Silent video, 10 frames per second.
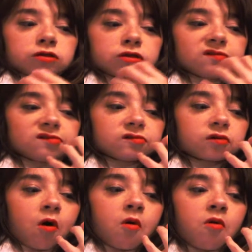
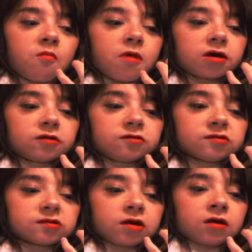So
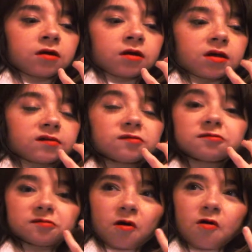much is
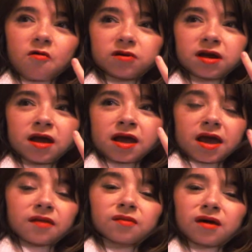shown
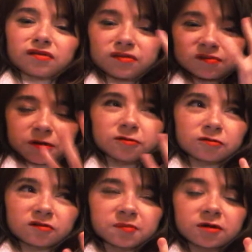in the
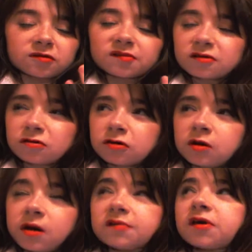facial expressions in Kuroko
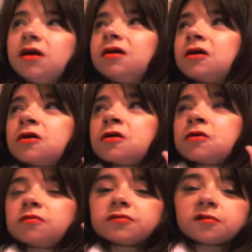no Basuke,
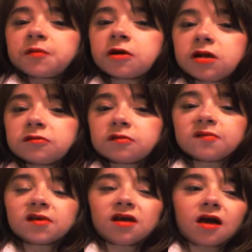which is very
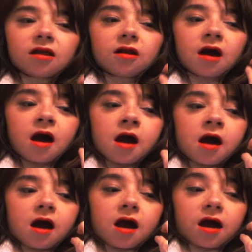interesting, and
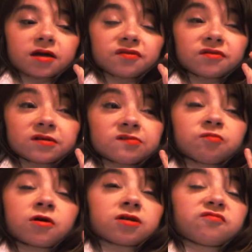it's
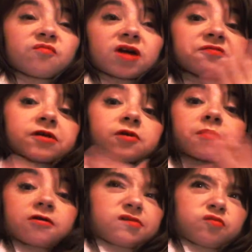one of my favorite
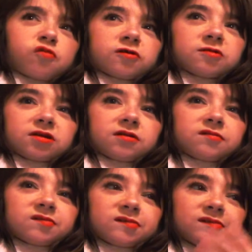parts of watching it,
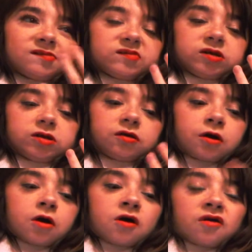just to see
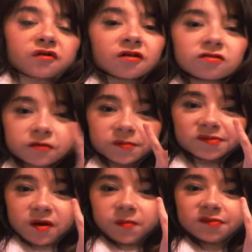the
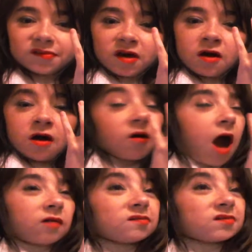close-ups of
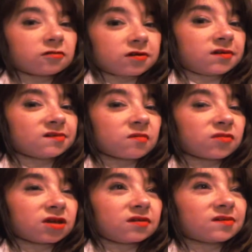how serious
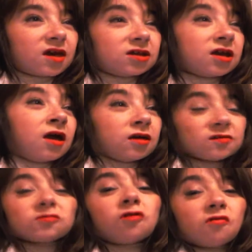something is getting.
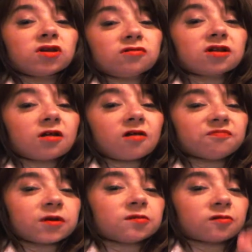Because you know when you get a
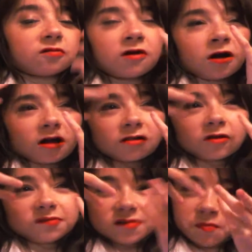facial
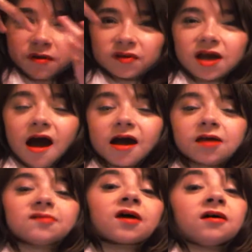close-up on the
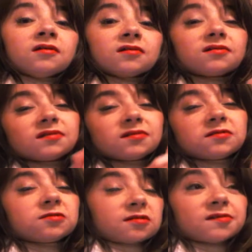eyes,
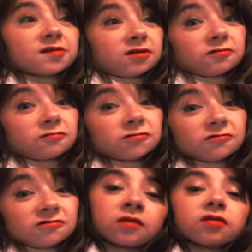shit's getting
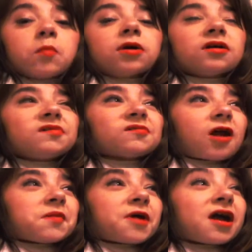real. The biggest
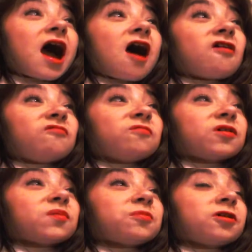gripe I have
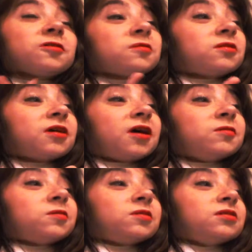with Production
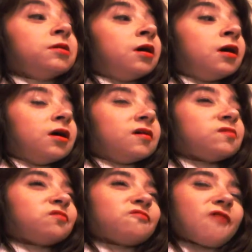IG
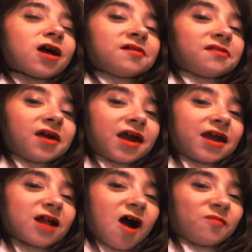is, why do they
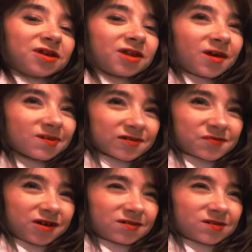hate Almine so
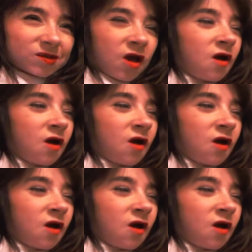much?